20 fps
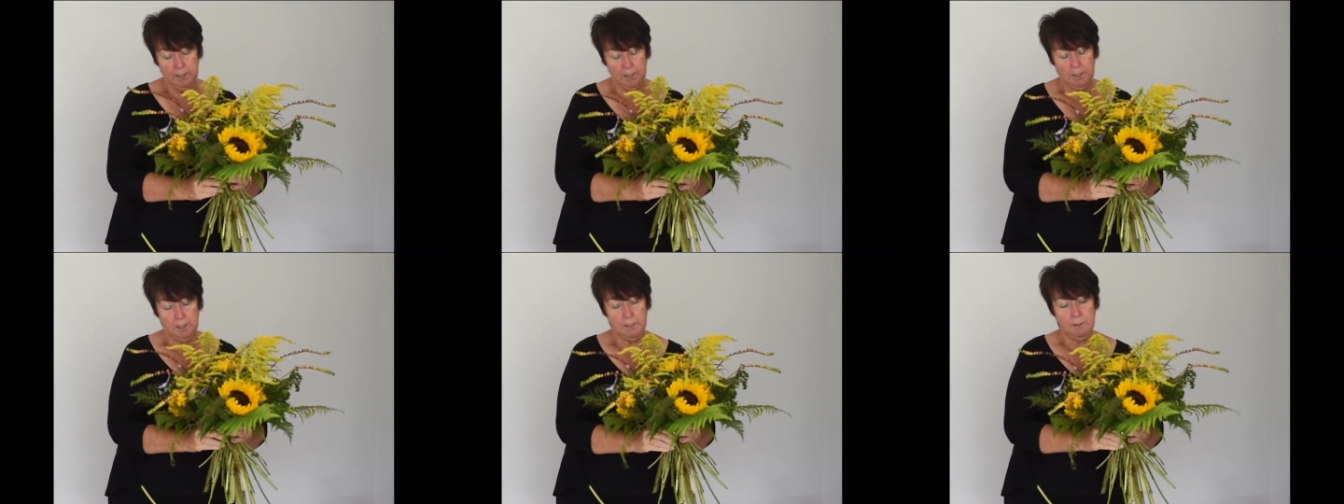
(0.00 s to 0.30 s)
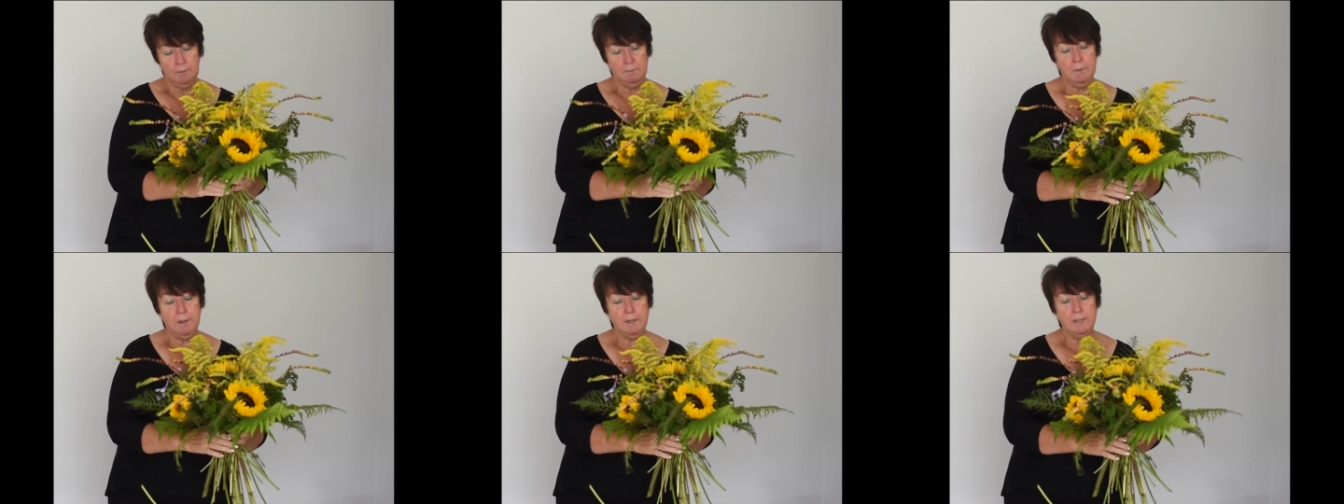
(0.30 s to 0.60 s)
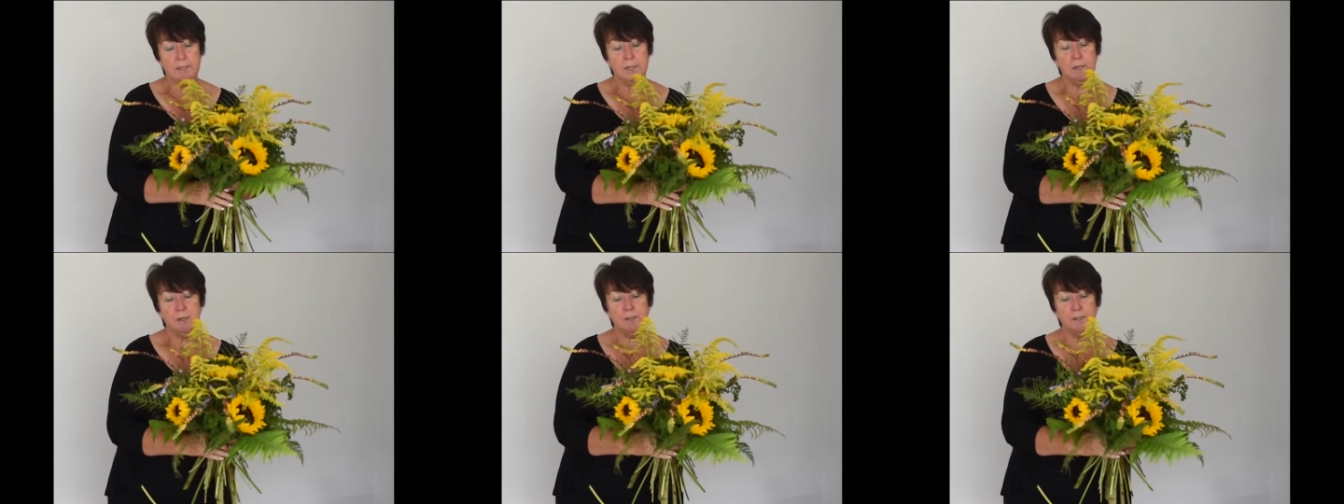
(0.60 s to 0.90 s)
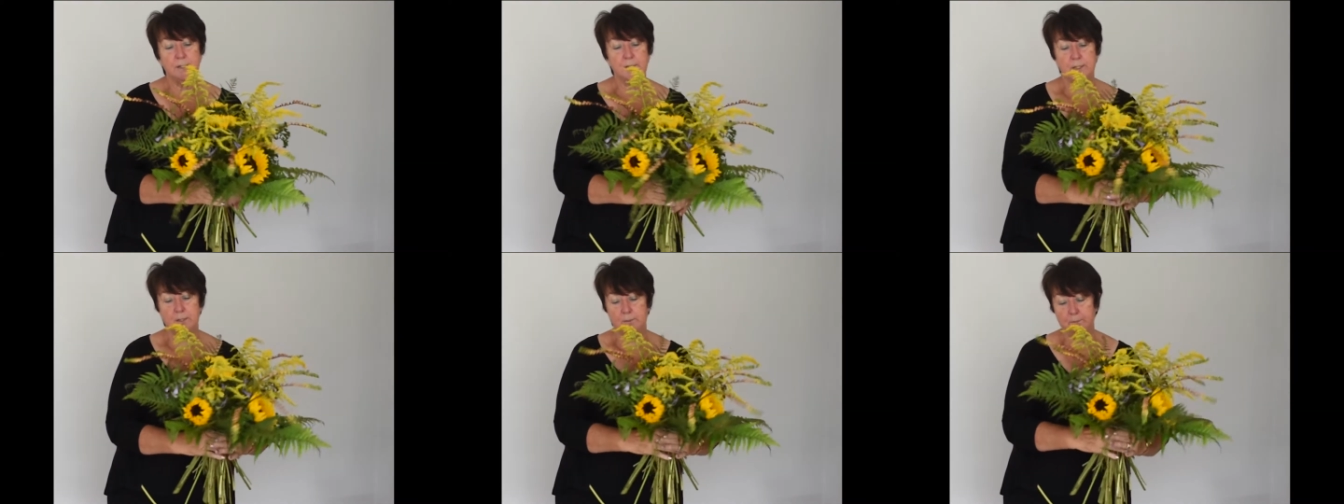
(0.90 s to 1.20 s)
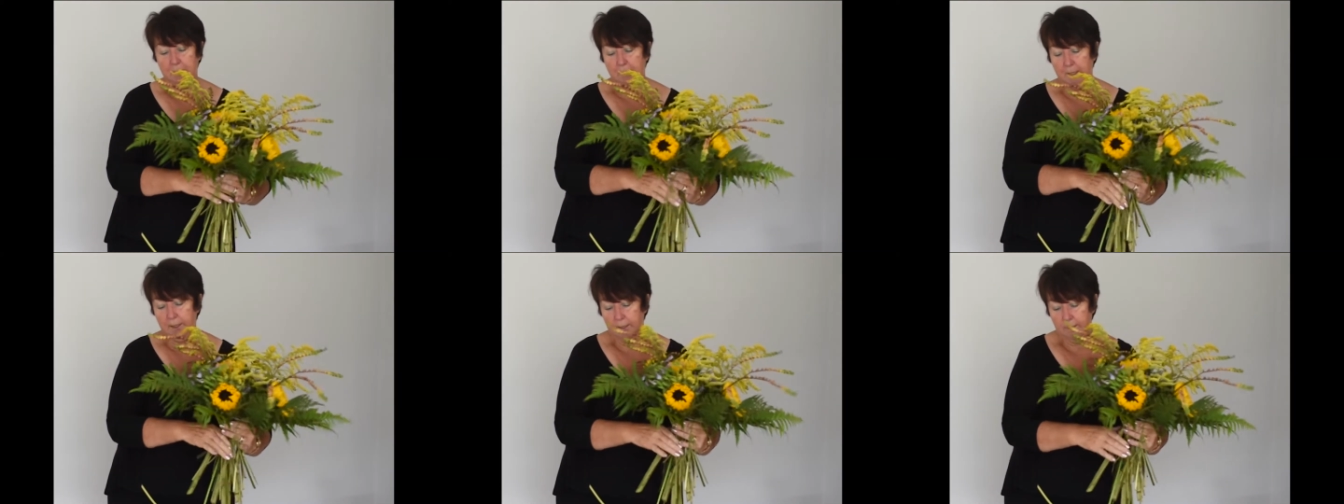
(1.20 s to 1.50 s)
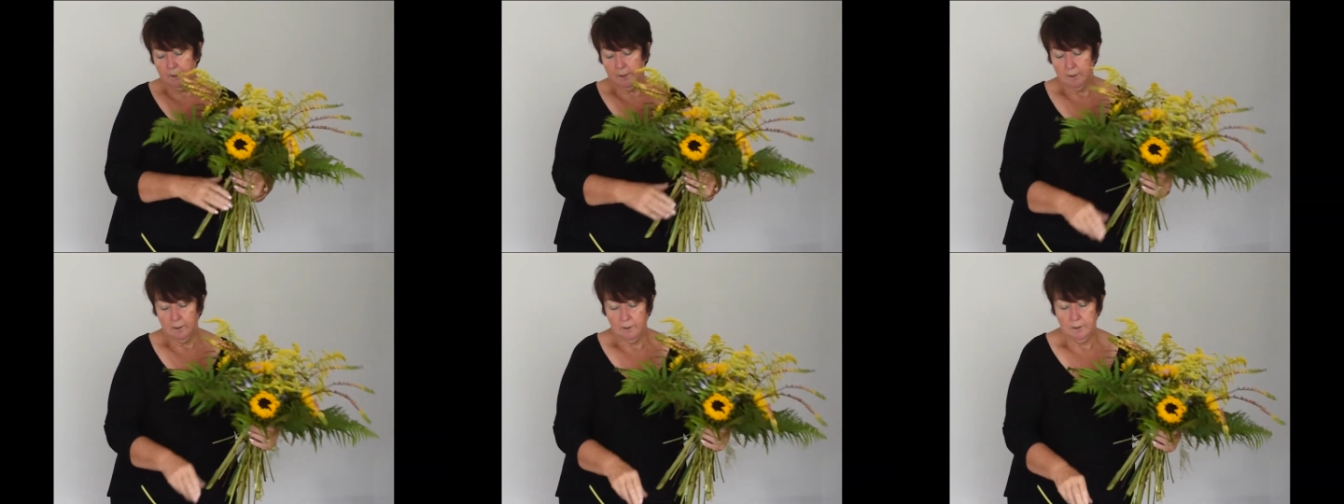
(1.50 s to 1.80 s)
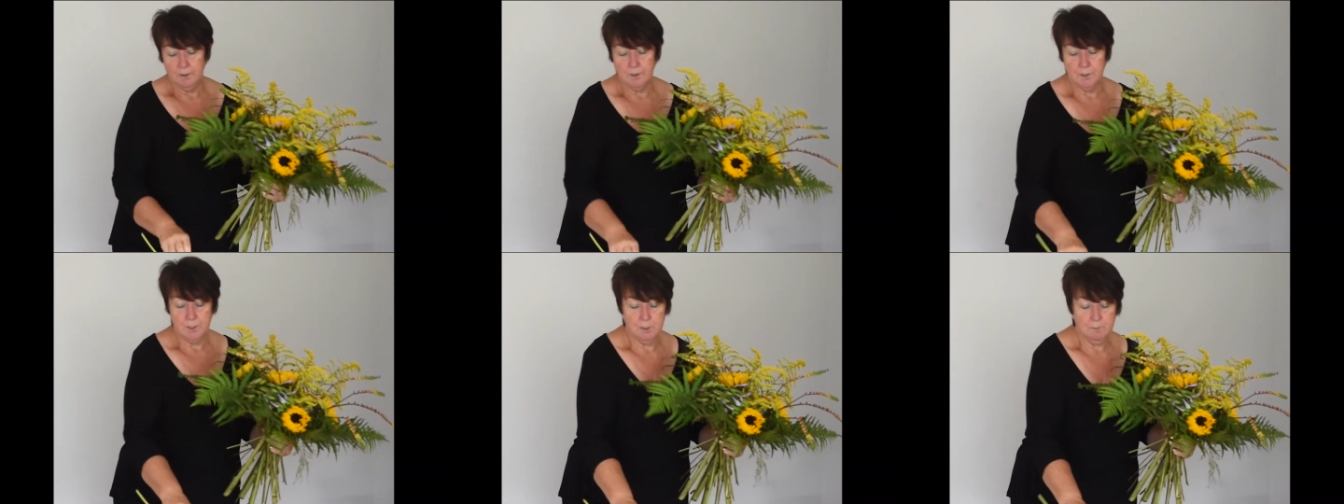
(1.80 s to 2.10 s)
has asked me
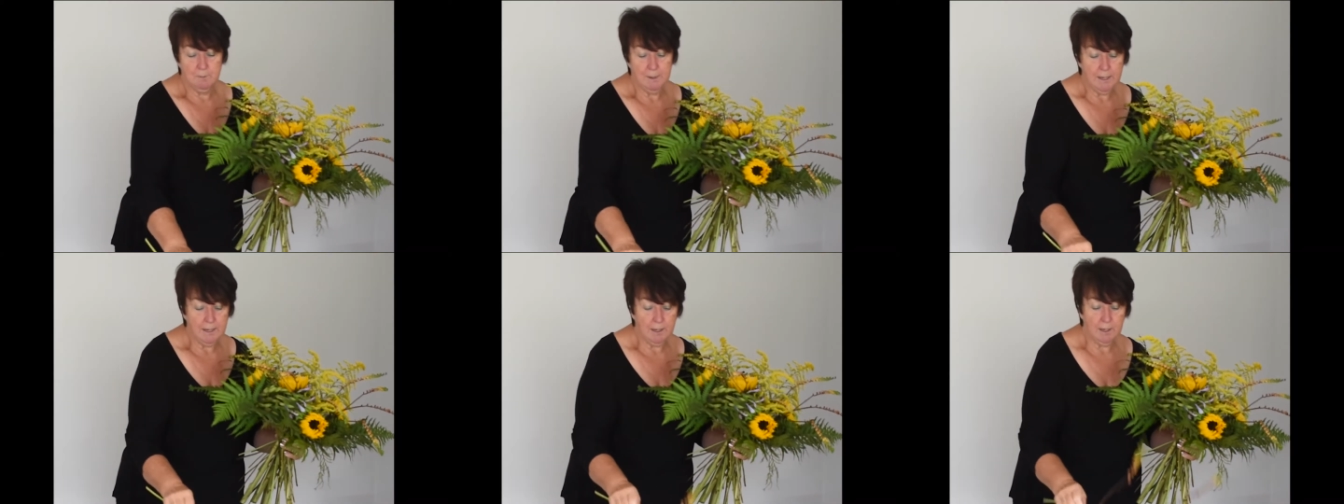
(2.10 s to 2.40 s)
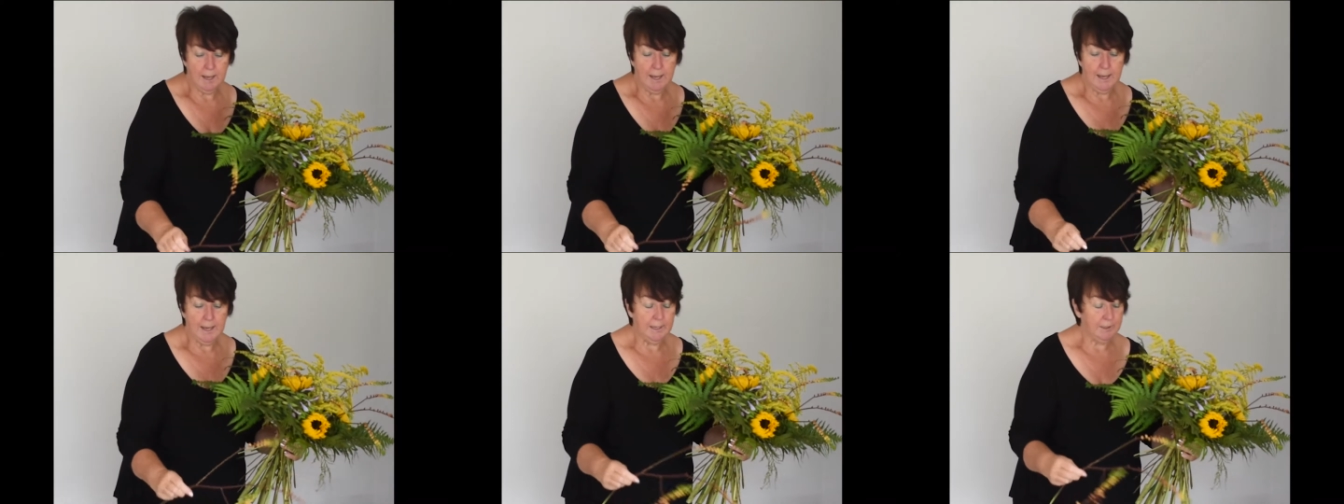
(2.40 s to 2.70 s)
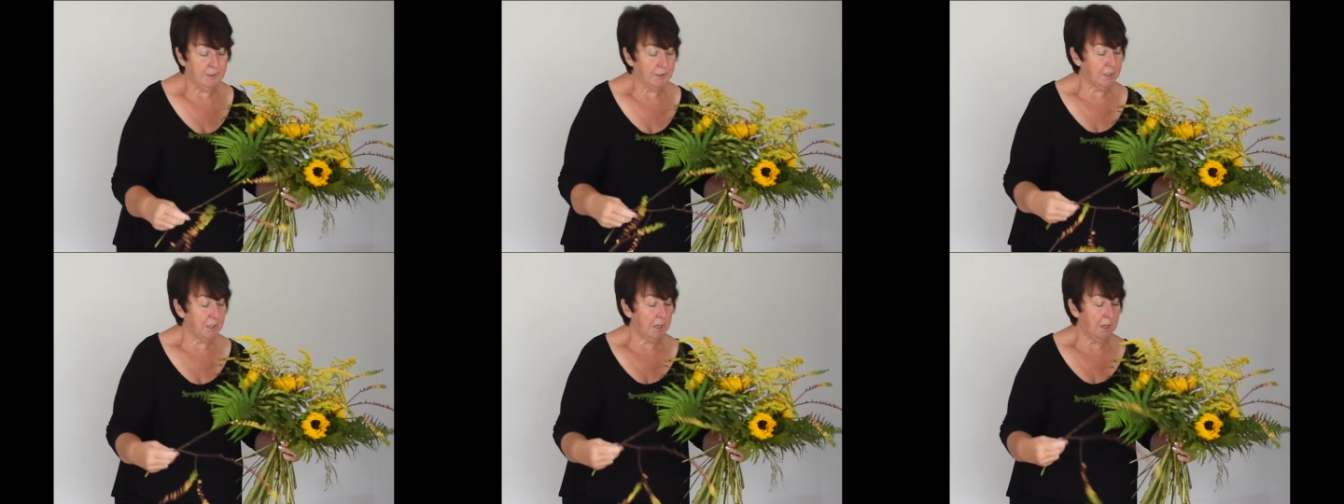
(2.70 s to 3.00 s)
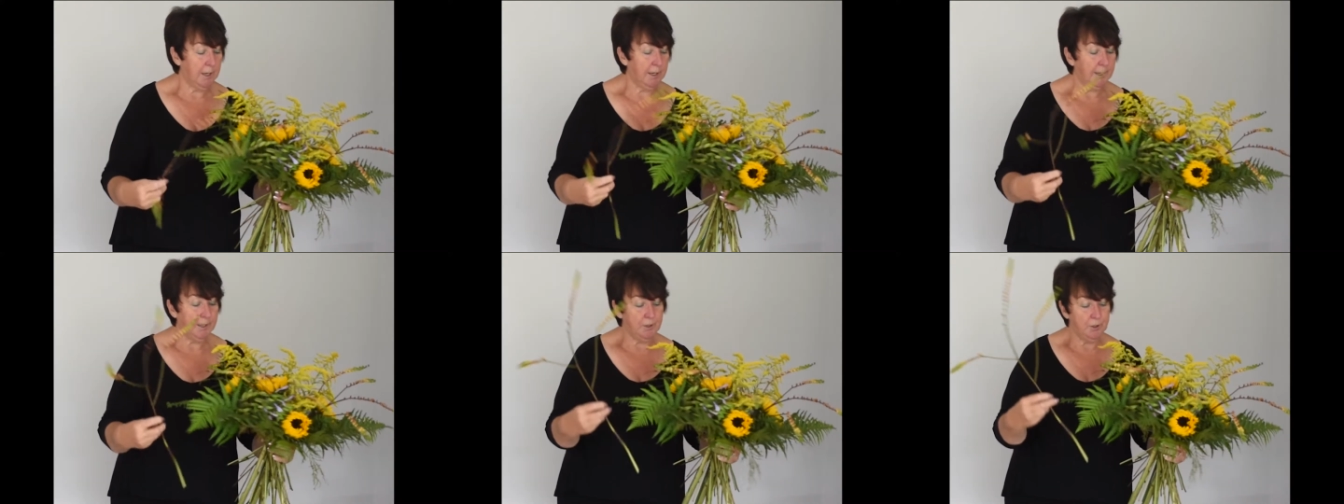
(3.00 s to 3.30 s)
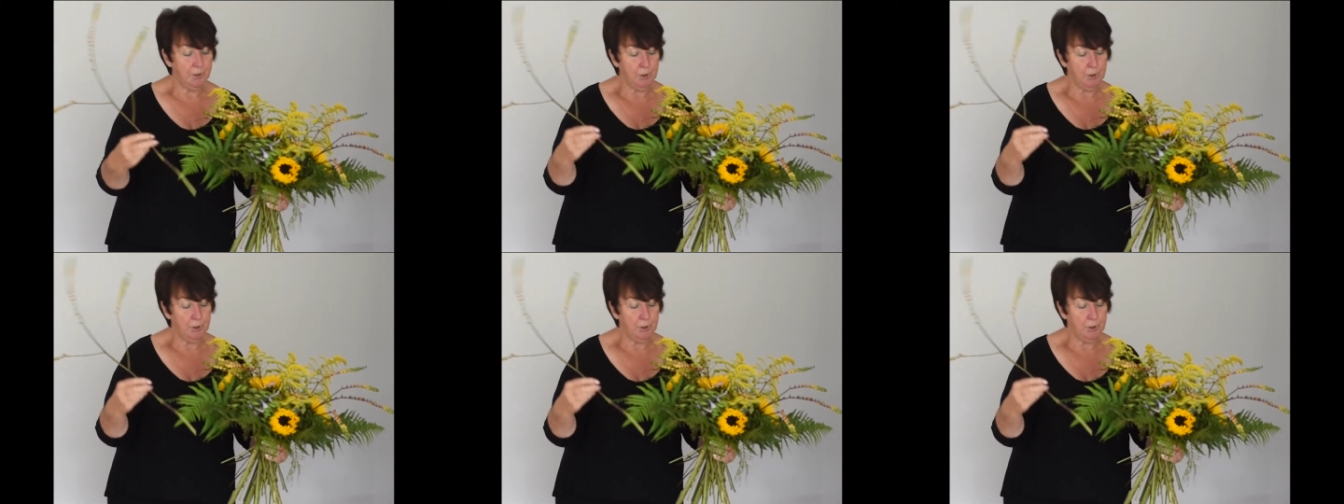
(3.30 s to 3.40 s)
to make a hand tie